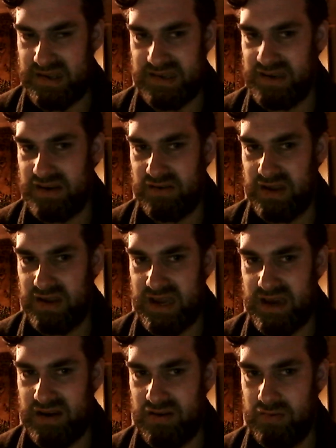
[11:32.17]
young
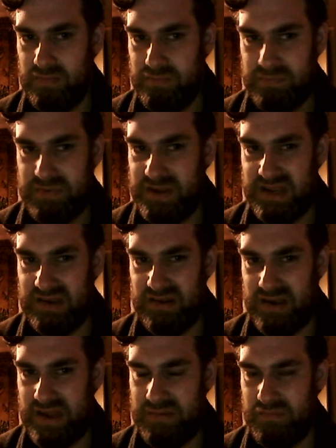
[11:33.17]
girl being
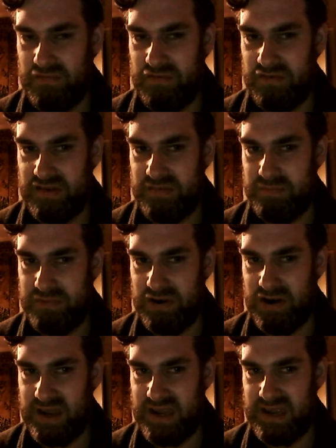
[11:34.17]
like influenced
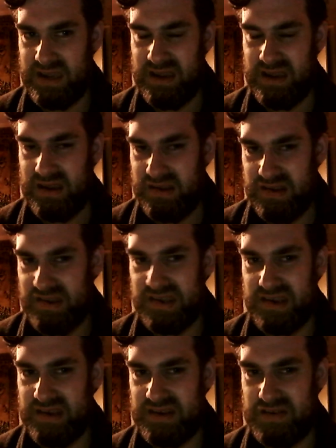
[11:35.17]
by the
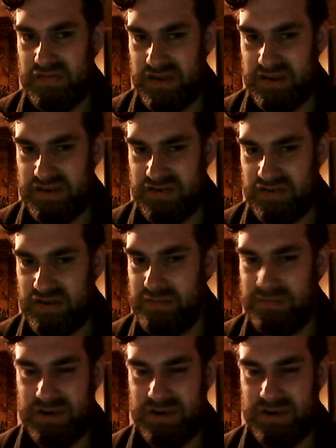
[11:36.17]
search for the truth.